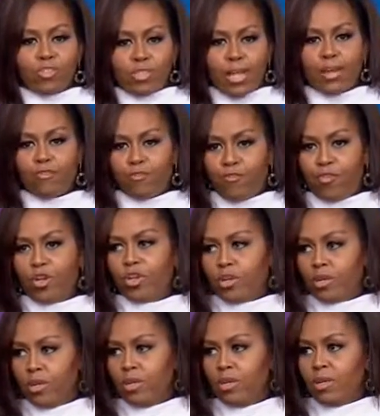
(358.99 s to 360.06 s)
set foot
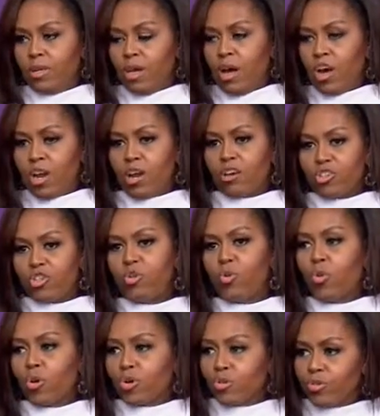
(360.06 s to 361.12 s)
on our
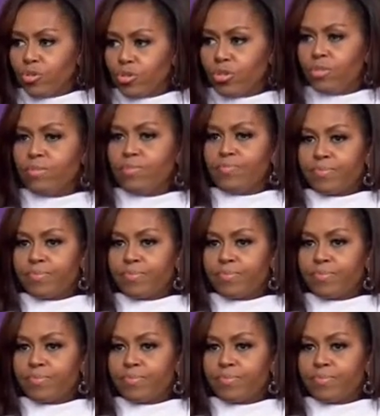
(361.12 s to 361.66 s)
shores.